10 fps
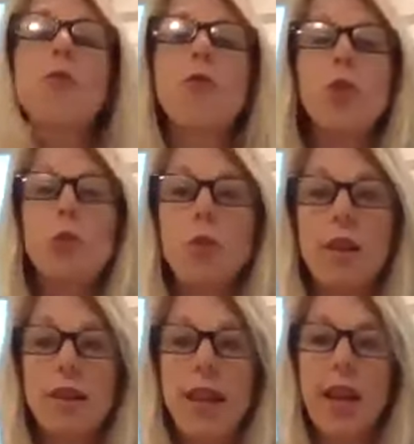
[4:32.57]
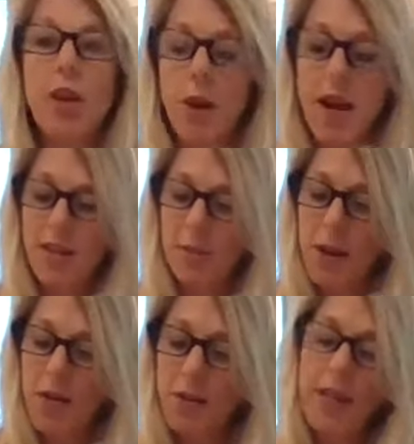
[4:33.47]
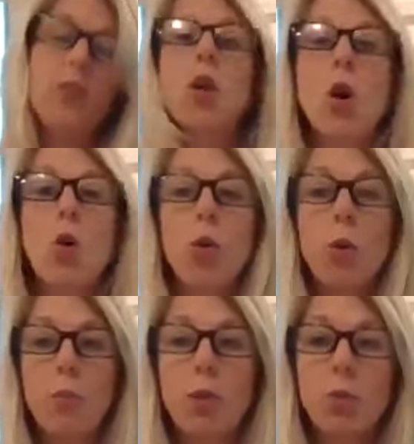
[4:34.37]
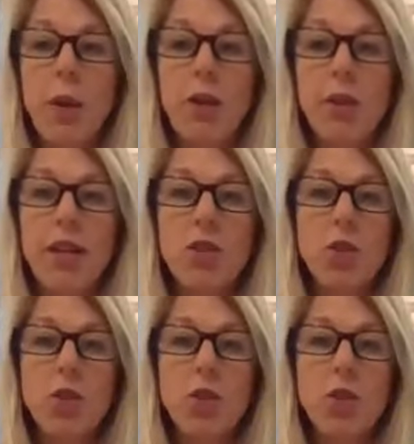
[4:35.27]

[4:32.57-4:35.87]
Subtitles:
fruit like raspberries or blueberries.